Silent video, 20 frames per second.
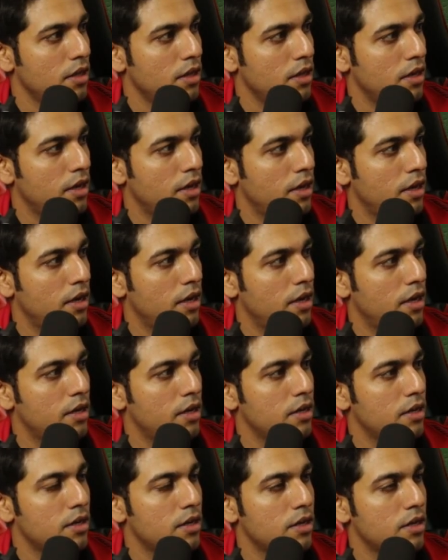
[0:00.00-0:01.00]

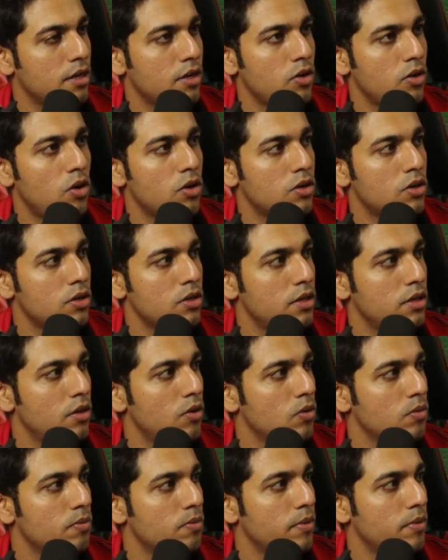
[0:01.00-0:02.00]
and not in
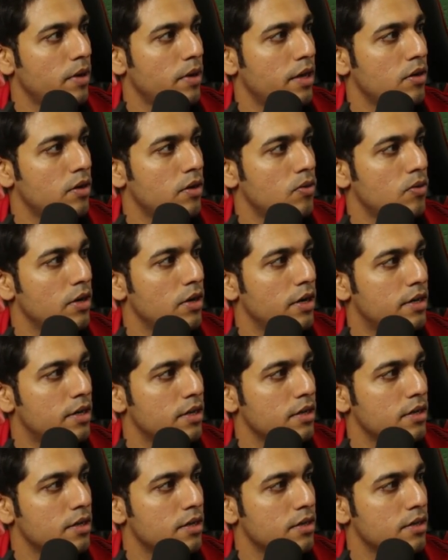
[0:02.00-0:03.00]
loop, and only
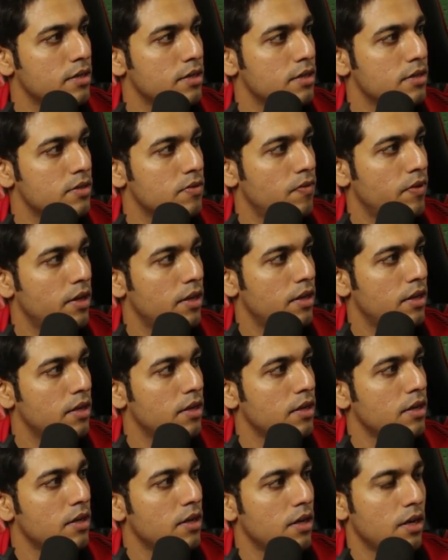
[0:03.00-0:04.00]
trigger this when
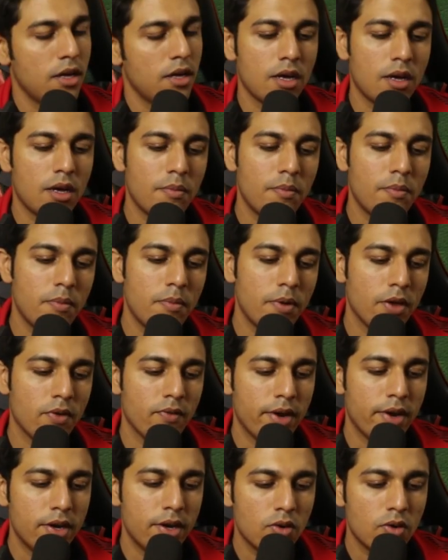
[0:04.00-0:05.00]
a
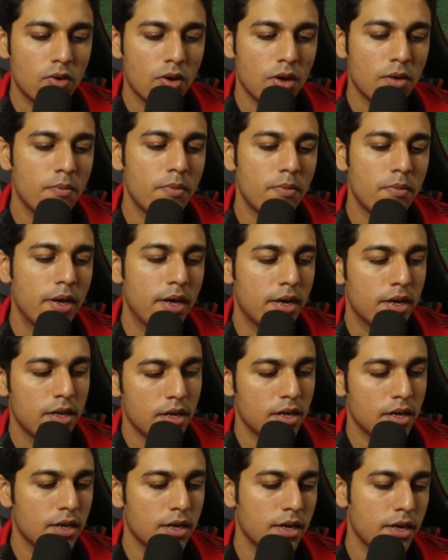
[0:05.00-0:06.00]
event called
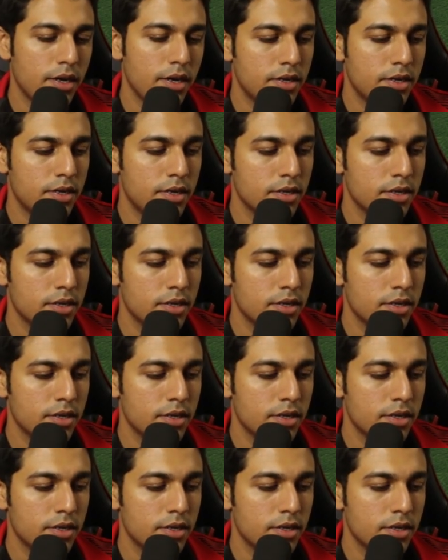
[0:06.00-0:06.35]
barrel hit